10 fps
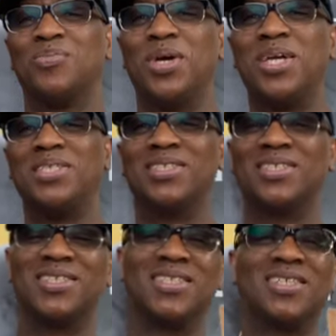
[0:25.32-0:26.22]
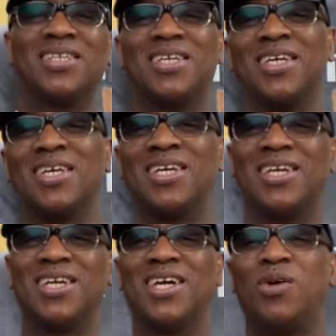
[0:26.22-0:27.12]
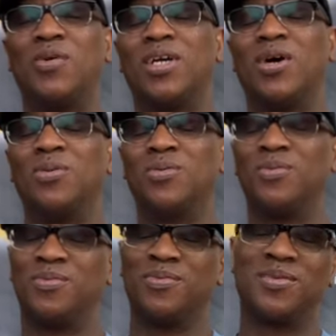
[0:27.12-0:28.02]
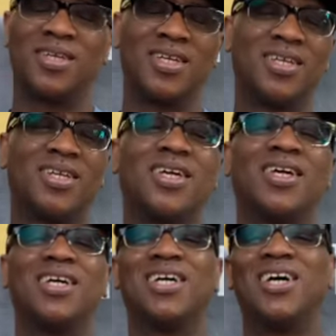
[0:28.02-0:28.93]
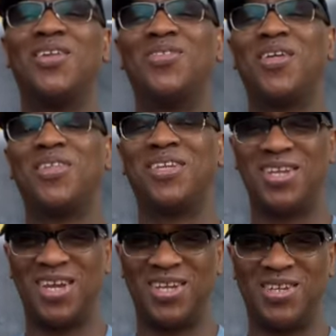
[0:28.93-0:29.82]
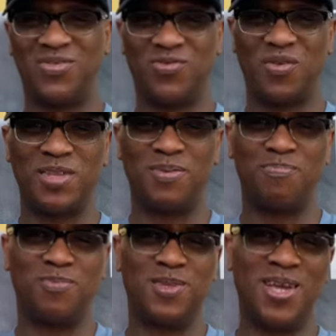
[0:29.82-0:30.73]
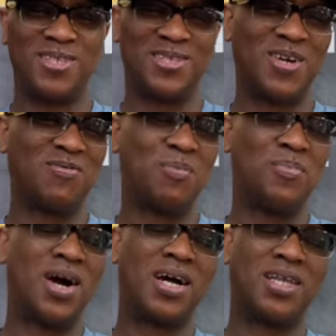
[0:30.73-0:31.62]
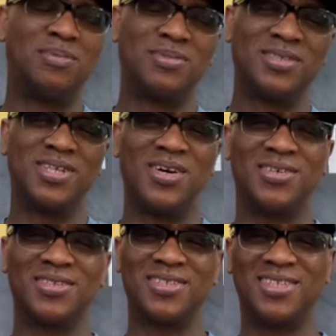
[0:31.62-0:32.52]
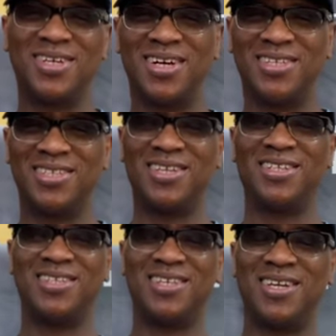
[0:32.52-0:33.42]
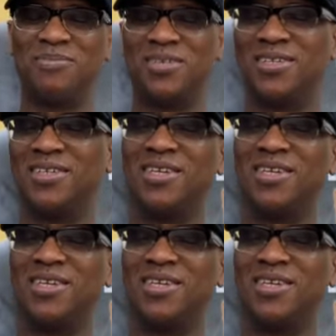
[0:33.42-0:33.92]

Peace. Here we go. Another day from the desk of Apacolips, Dogs to Gods Entertainment,